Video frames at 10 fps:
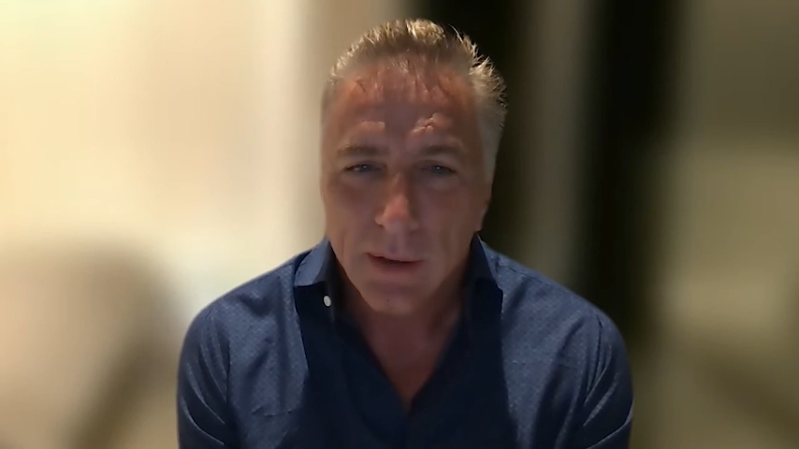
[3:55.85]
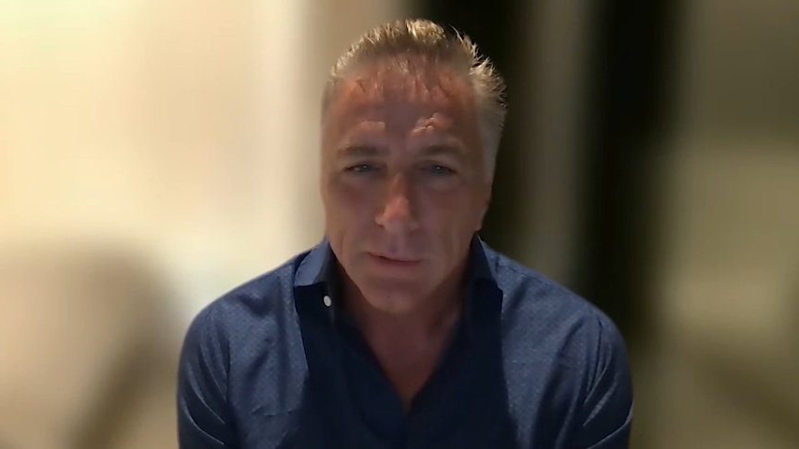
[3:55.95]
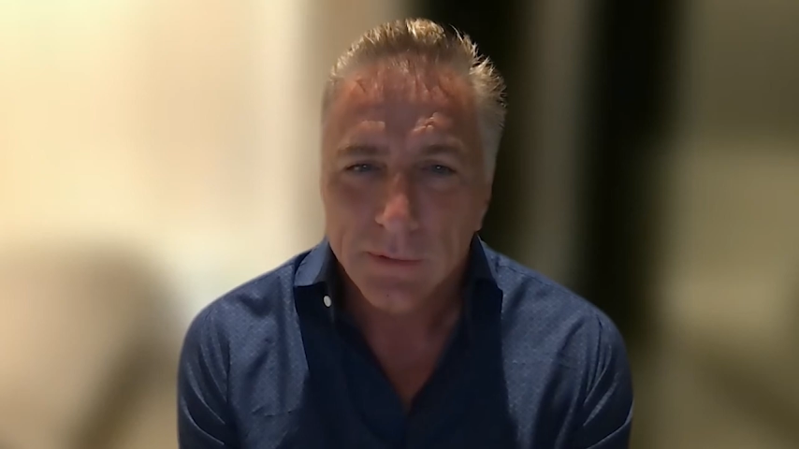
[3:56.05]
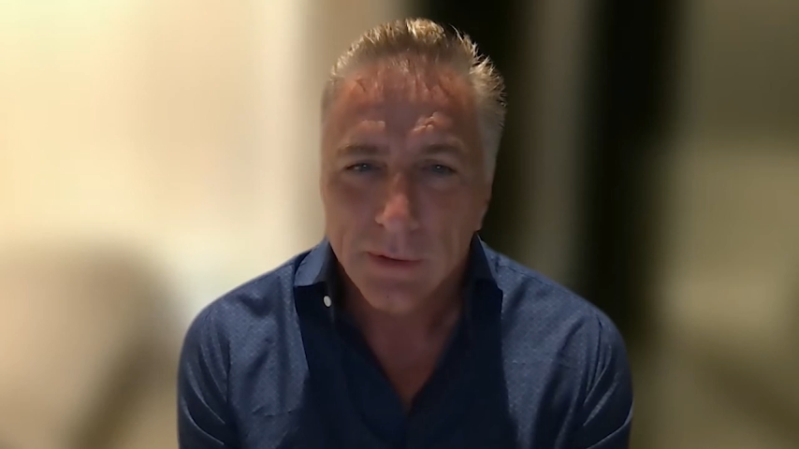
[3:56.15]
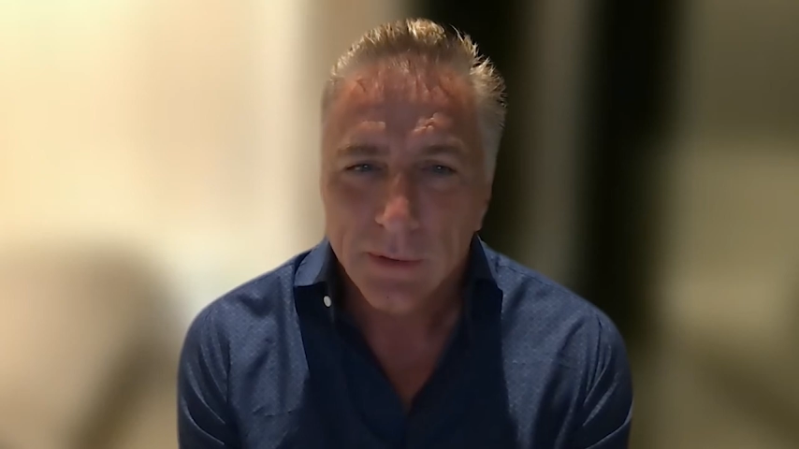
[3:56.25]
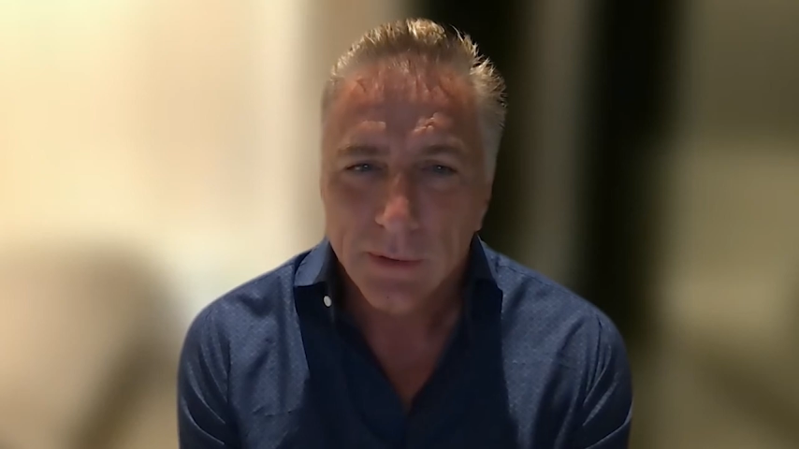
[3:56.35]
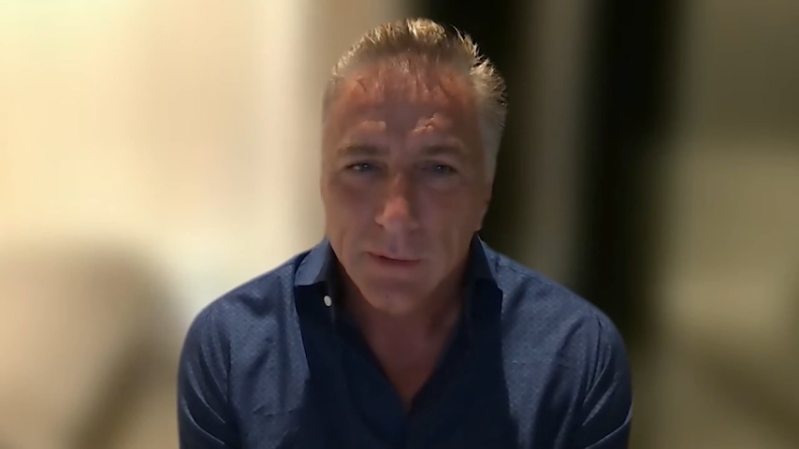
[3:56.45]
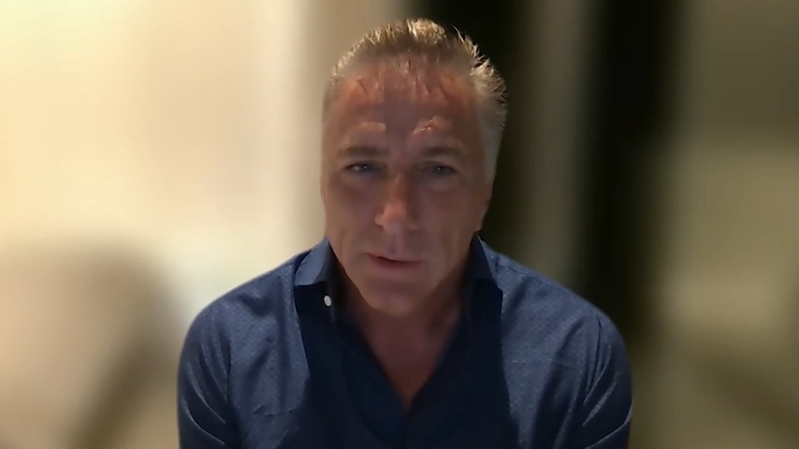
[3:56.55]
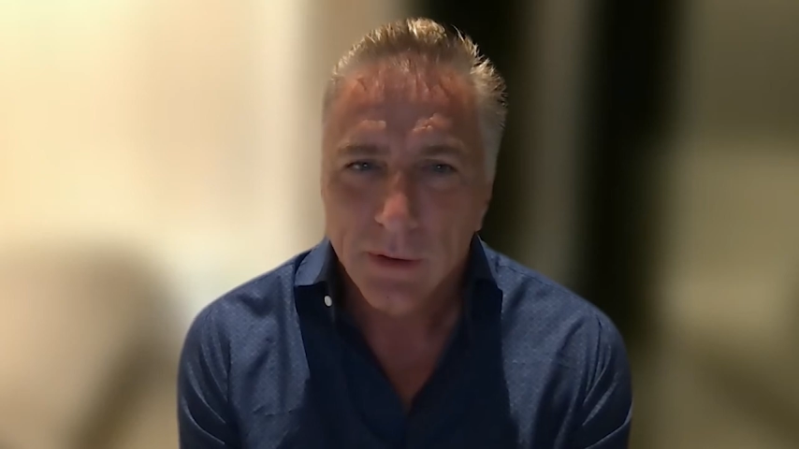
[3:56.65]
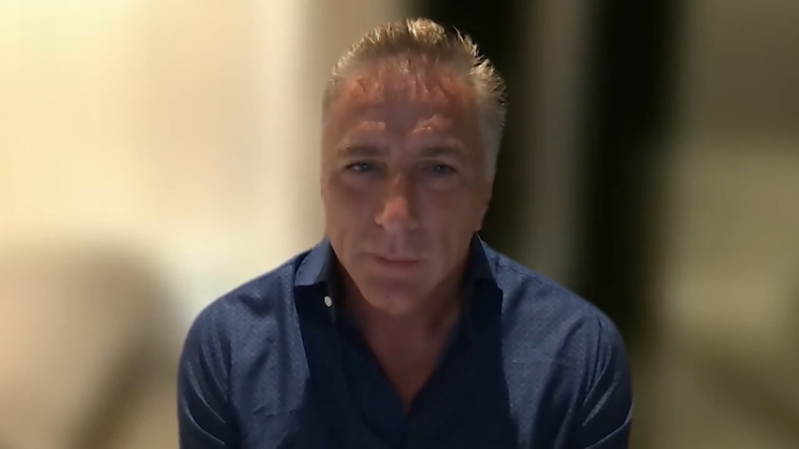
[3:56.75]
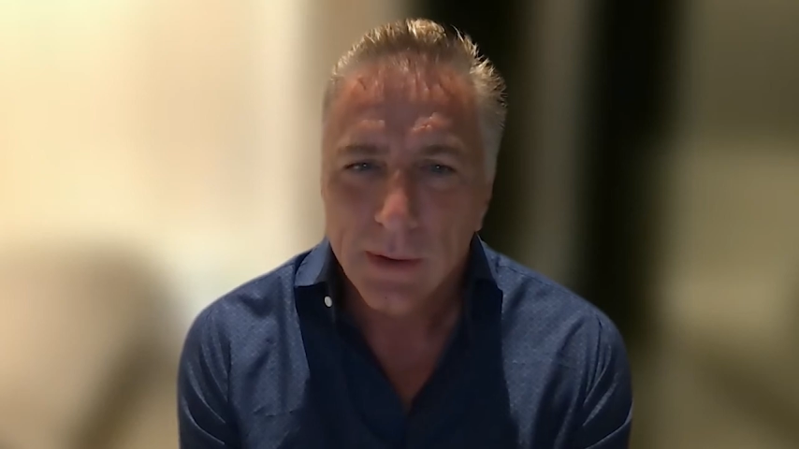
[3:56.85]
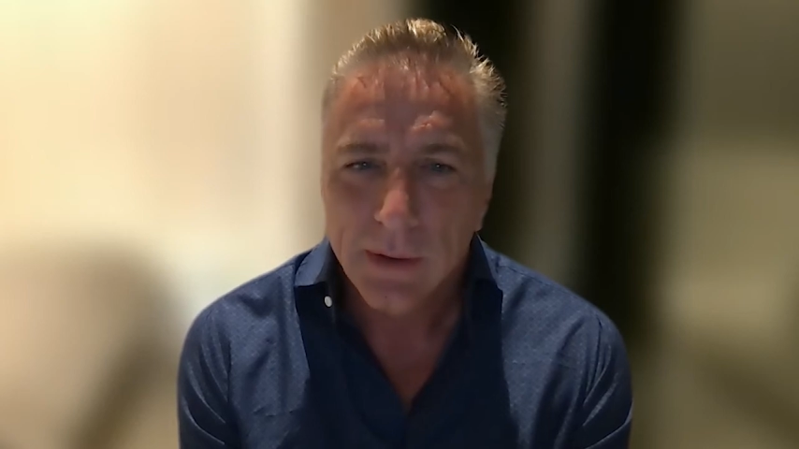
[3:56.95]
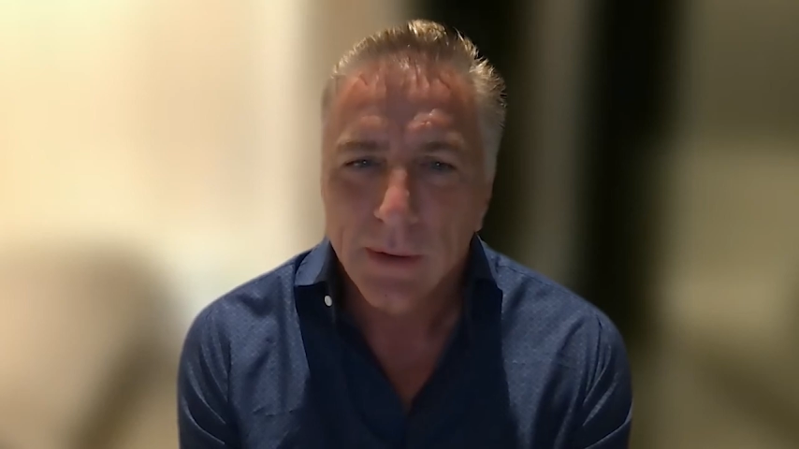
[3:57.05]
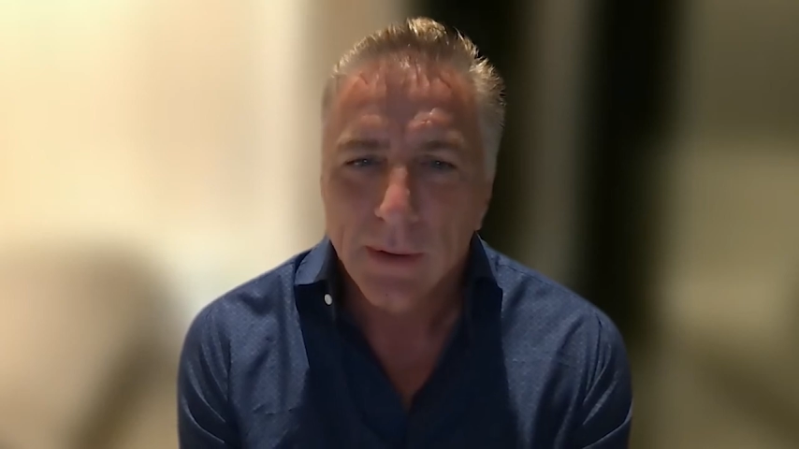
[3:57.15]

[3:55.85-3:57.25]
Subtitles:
is to continue to be